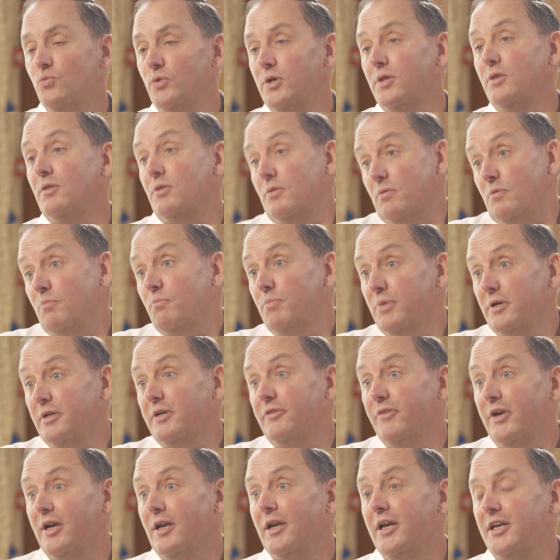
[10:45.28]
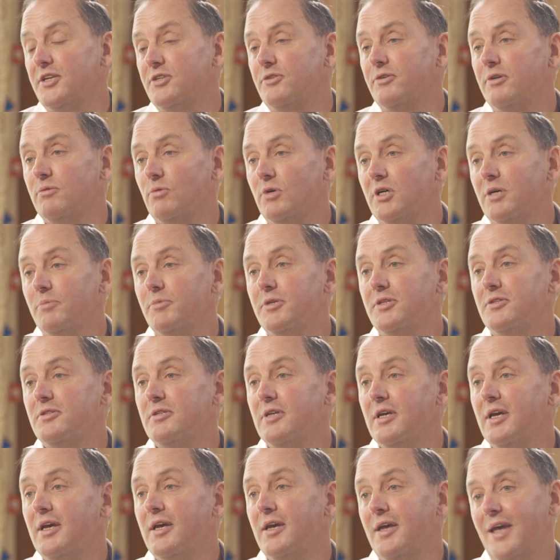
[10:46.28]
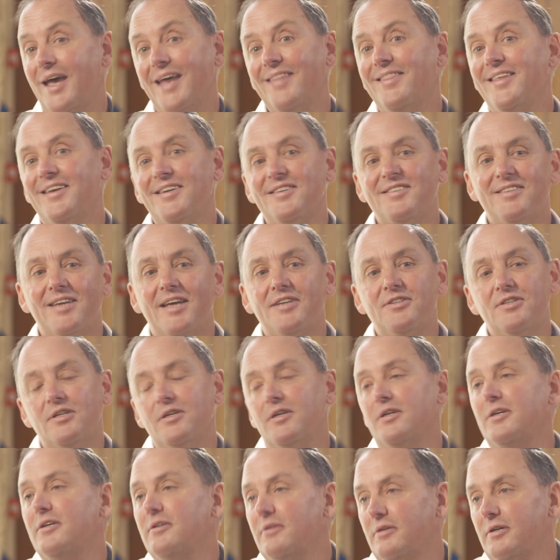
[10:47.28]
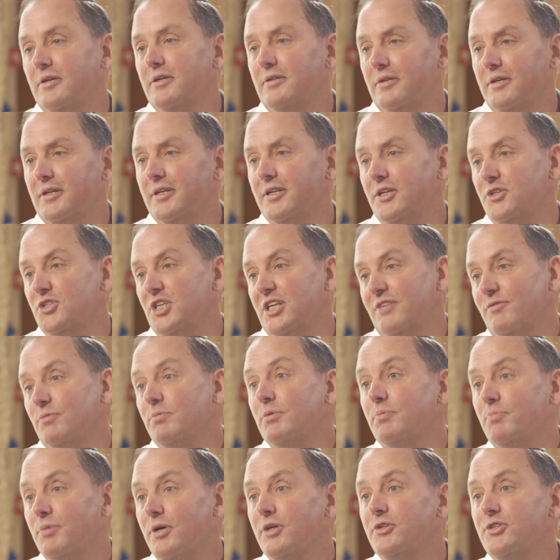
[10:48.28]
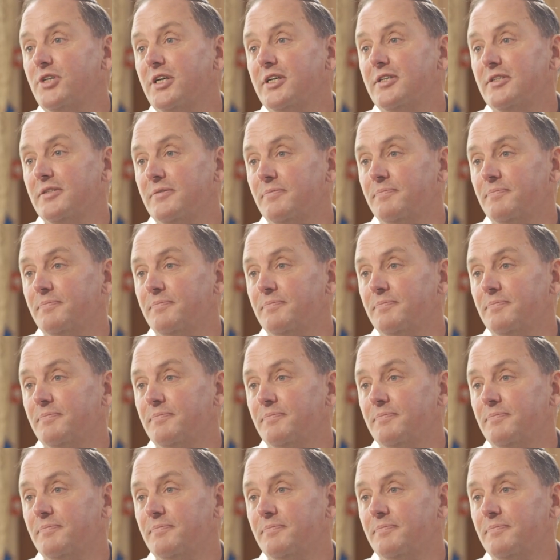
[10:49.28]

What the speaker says: with building regulation requirements and that it's actually an achievable project.